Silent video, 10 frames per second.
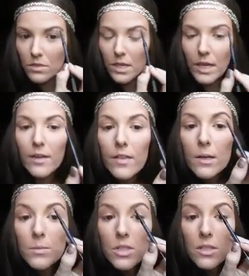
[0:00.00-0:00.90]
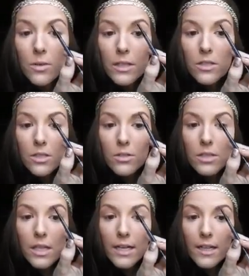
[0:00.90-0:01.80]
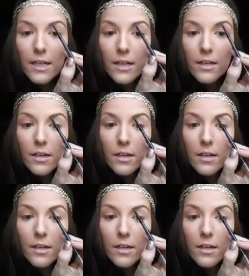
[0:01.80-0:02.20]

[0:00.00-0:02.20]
Okay, and then I'm just going to slightly